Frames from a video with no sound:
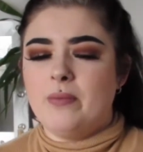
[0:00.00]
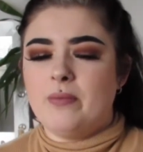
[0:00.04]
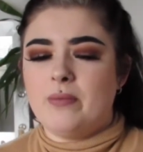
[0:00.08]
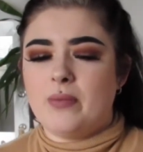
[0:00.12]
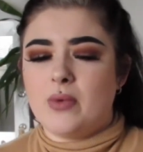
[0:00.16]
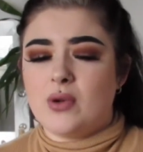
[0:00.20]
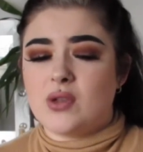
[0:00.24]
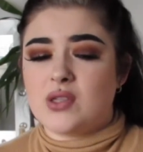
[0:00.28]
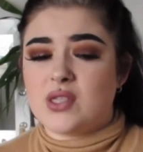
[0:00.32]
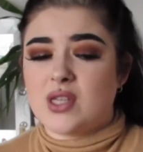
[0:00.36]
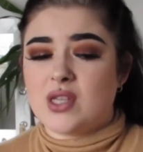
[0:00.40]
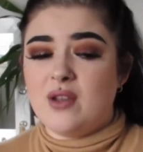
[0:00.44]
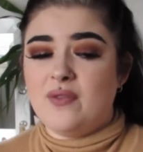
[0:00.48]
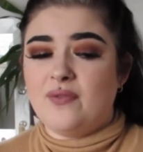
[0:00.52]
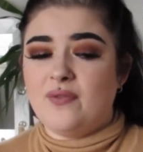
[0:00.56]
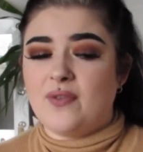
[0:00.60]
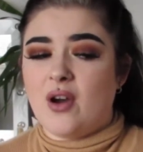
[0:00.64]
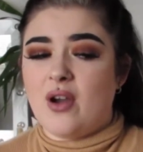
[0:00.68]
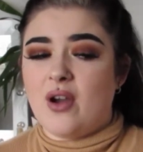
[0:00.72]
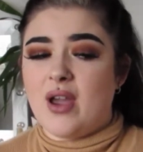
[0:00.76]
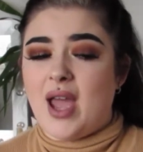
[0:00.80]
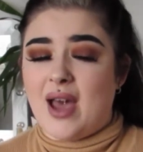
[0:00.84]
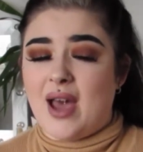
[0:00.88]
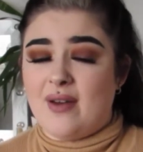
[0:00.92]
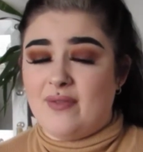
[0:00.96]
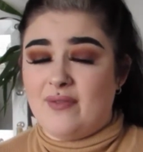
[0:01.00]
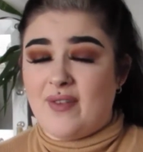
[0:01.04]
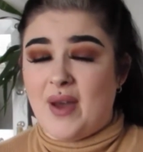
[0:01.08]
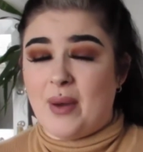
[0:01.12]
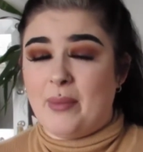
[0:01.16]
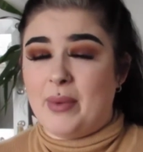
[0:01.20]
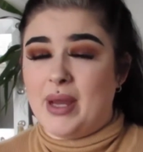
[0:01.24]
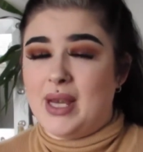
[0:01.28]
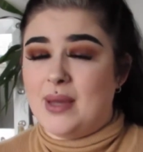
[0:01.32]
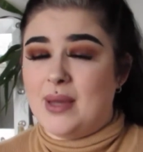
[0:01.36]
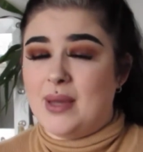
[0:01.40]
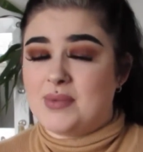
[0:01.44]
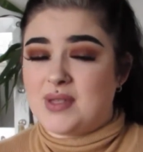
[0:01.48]
So far I have
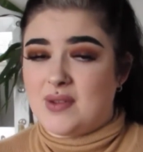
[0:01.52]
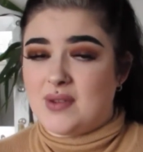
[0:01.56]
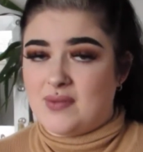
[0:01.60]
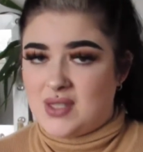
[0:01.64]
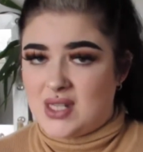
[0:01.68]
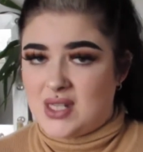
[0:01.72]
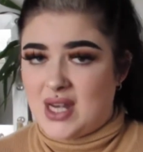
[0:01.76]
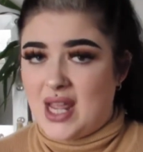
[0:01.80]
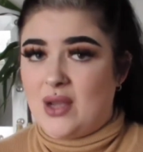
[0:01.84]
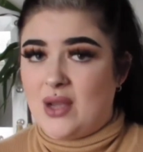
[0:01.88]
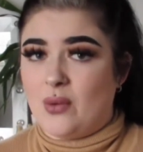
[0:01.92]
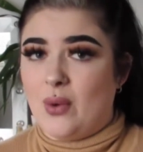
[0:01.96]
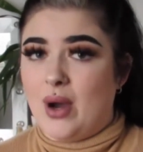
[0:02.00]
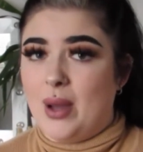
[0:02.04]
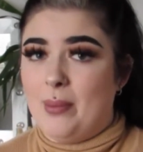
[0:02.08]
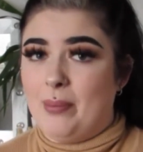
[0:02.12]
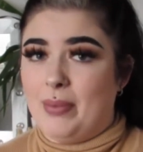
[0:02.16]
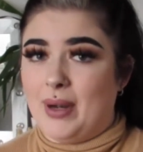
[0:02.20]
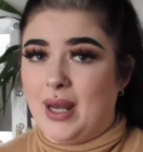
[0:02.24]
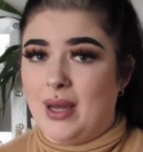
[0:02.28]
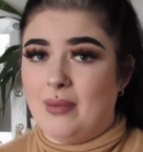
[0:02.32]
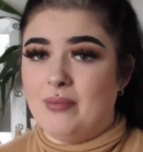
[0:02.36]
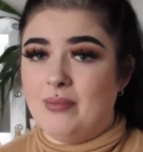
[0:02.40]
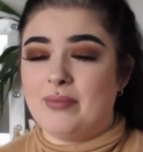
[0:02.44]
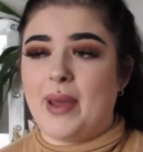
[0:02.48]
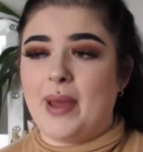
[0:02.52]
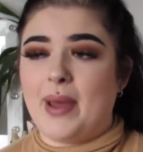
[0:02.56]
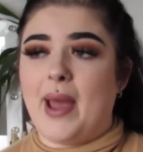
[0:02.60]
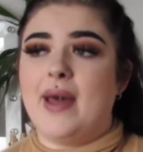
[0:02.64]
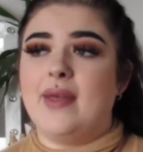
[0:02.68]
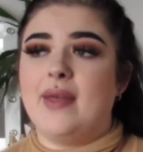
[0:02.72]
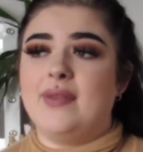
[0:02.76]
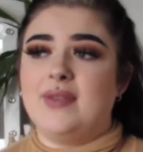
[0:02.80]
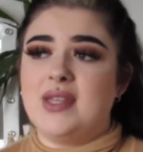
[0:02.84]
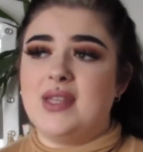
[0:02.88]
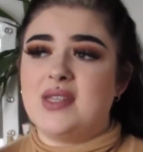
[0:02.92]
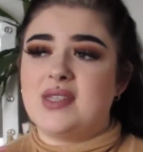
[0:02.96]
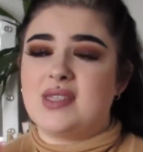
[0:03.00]
found my lips have stayed quite plump,
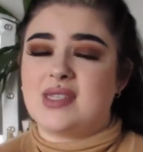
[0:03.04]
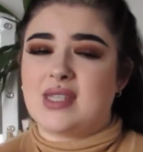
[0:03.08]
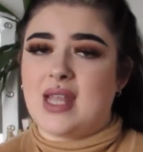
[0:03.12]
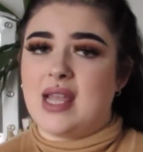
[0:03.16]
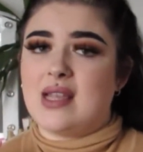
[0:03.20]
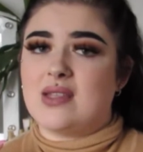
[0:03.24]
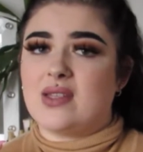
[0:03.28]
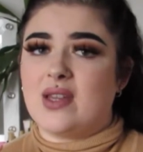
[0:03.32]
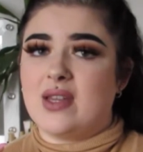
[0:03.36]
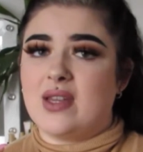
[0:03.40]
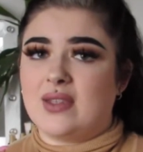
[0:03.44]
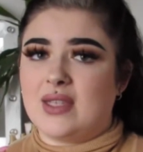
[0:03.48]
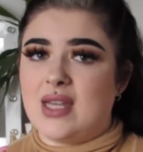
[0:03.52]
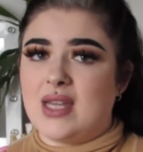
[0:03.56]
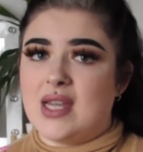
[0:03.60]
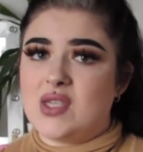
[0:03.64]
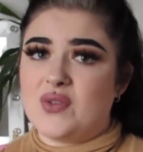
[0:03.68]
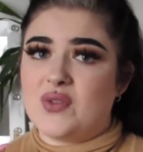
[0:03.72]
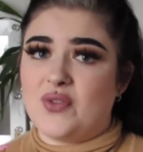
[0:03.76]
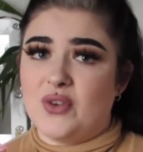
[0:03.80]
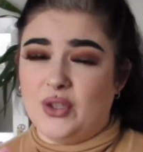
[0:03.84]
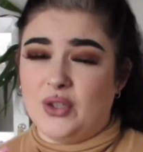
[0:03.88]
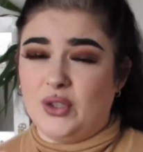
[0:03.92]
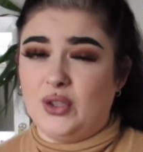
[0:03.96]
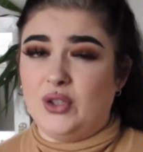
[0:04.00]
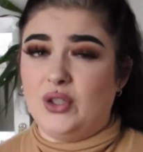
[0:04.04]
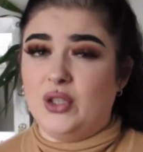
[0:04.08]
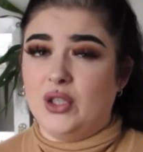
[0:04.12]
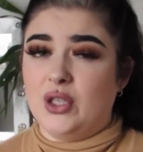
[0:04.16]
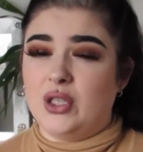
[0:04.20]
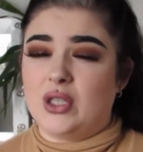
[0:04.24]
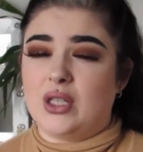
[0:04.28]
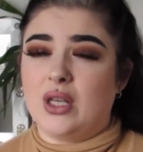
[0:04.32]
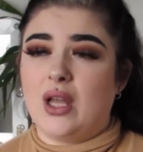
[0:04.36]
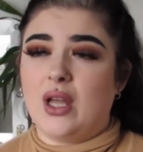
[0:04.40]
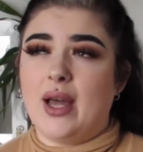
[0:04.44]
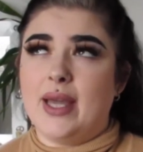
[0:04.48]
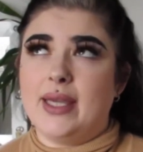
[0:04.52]
and this stays like this for a
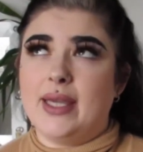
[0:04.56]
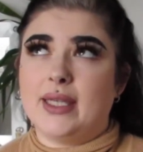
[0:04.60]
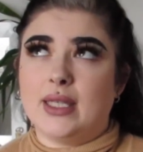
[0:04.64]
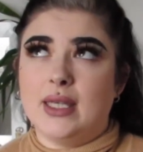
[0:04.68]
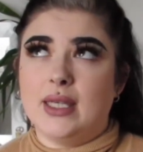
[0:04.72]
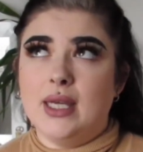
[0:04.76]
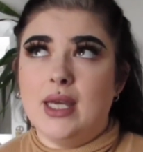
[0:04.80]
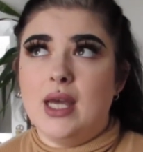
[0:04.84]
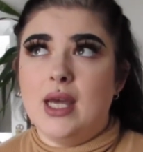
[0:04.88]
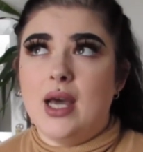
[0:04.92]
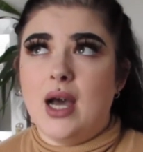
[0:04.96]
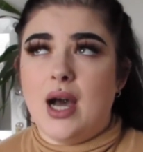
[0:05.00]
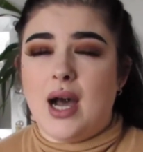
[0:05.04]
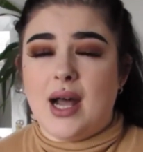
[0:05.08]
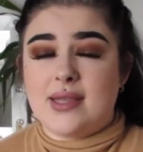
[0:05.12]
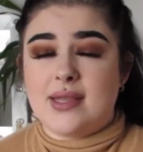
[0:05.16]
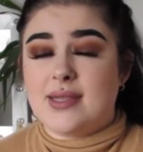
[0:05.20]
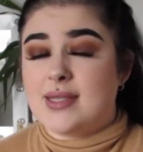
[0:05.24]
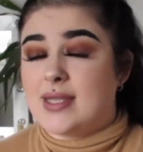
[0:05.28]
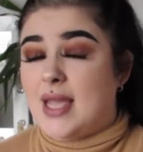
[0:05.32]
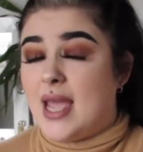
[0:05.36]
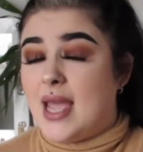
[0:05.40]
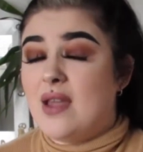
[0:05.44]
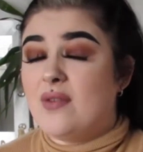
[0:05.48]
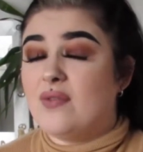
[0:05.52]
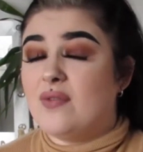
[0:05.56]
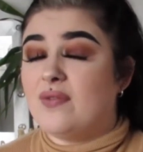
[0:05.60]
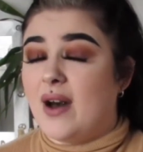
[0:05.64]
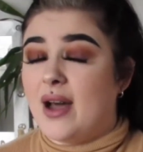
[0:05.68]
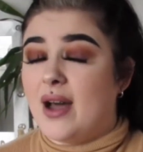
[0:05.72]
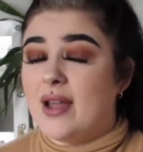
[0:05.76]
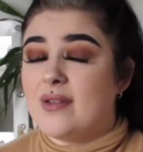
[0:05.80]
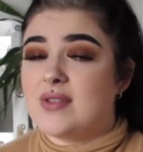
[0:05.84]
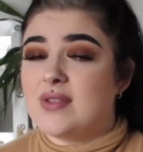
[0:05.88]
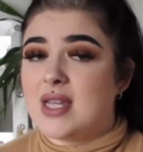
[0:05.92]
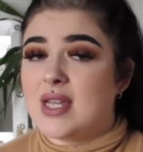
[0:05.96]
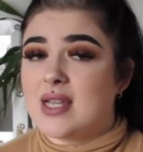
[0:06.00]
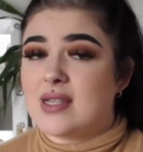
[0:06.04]
good like I'd say
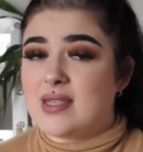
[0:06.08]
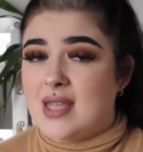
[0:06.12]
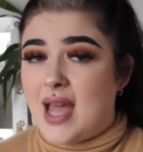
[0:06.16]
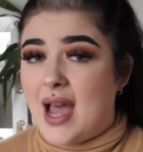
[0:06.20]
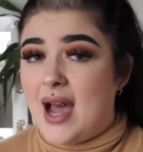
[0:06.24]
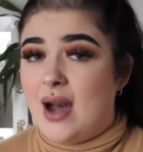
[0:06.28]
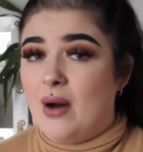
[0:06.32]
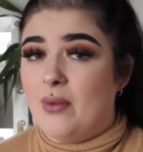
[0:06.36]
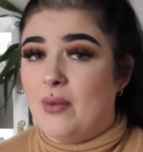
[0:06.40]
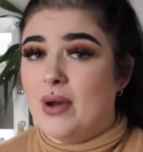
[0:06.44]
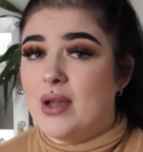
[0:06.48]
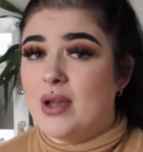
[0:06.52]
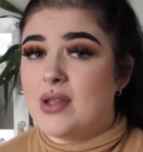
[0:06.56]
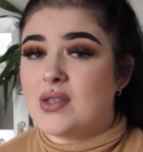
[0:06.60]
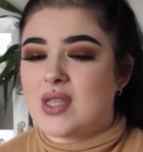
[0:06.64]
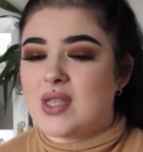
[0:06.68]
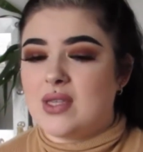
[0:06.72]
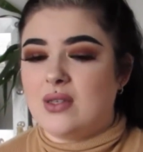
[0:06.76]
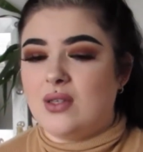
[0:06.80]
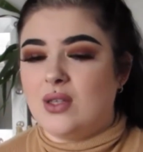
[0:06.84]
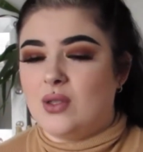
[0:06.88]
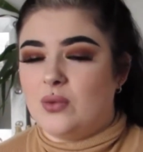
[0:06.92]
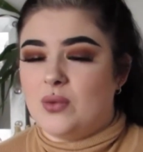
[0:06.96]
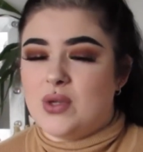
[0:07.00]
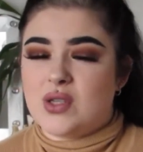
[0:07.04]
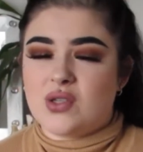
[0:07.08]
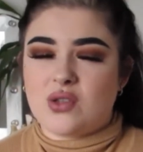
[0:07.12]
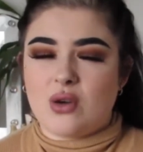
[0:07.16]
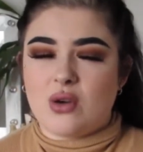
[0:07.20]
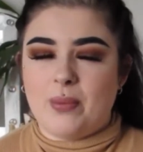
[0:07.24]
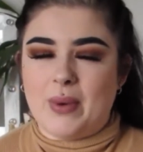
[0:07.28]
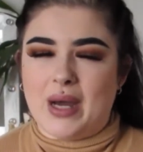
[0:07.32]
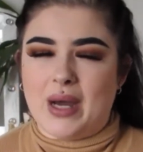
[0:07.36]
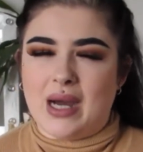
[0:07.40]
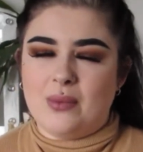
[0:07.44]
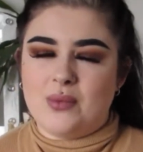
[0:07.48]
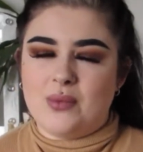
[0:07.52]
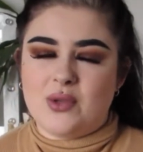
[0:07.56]
5-6 hours, and you can always
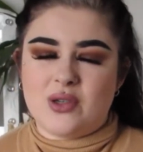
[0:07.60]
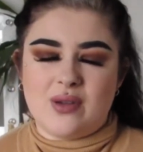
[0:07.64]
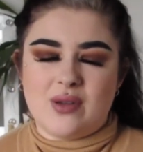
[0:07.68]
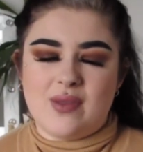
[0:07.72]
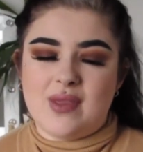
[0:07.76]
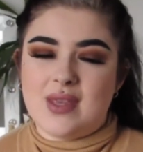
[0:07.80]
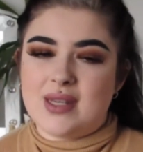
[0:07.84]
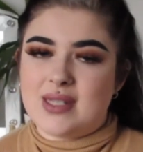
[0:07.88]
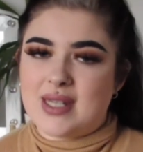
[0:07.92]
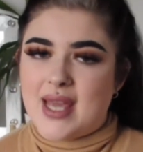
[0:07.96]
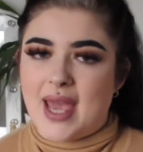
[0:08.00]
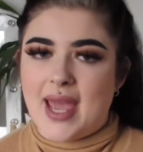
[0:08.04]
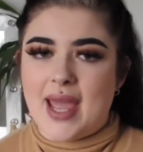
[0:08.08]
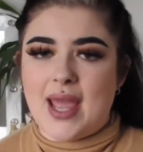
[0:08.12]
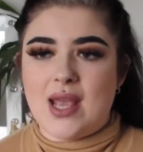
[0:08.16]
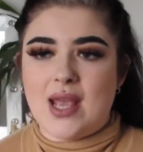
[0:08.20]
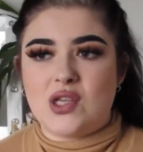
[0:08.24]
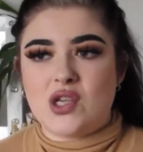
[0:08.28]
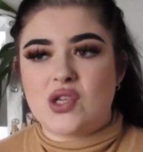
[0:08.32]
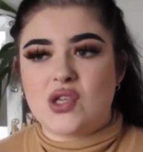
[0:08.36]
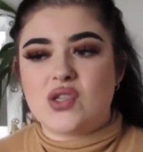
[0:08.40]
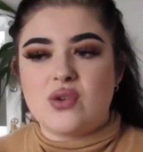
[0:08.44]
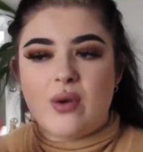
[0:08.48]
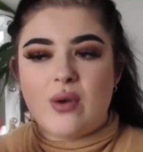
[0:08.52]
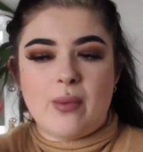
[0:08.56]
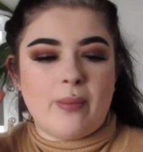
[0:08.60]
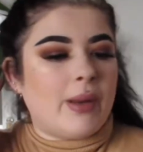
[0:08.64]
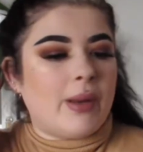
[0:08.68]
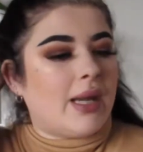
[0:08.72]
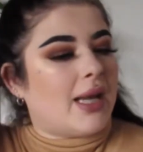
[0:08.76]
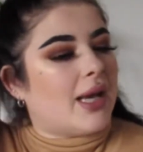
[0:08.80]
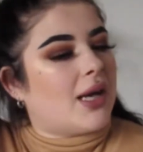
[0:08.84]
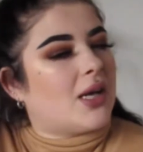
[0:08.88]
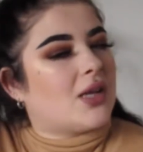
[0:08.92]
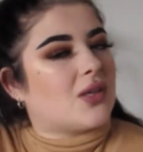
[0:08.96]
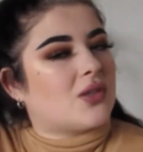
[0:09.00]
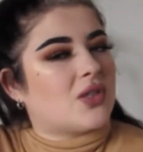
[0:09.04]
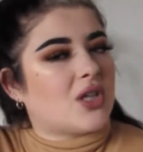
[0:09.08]
top it up during the day, just do a
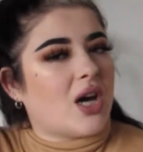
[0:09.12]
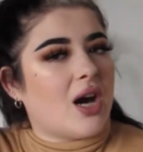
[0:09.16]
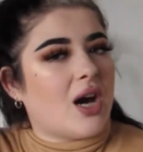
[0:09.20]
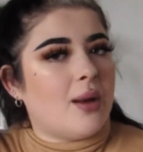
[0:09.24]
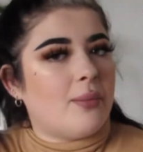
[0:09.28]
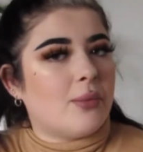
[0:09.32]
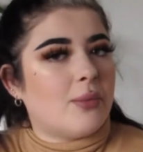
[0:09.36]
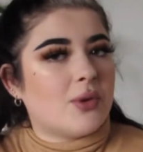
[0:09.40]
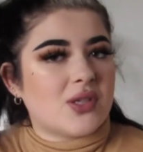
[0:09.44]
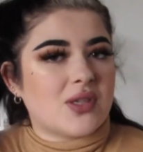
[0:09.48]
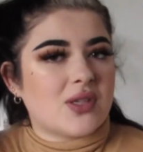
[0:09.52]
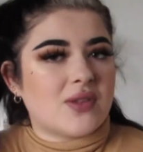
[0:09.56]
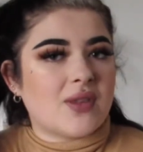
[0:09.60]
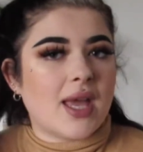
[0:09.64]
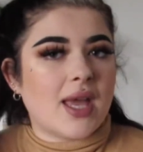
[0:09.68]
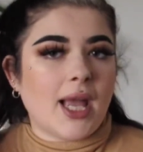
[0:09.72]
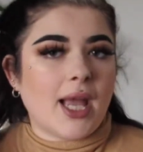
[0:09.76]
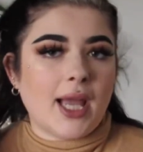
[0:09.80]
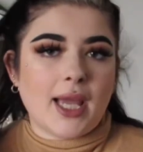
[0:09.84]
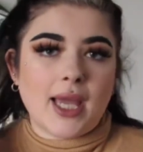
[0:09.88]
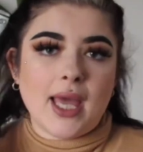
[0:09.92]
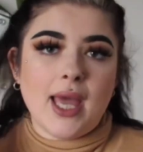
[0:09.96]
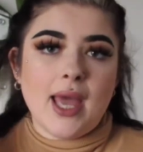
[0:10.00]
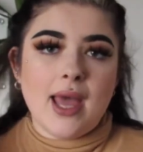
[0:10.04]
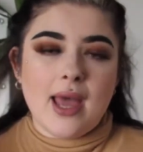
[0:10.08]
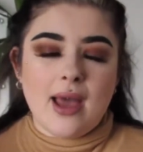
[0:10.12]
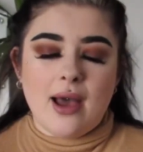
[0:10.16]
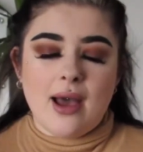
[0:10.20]
minute at a time or something.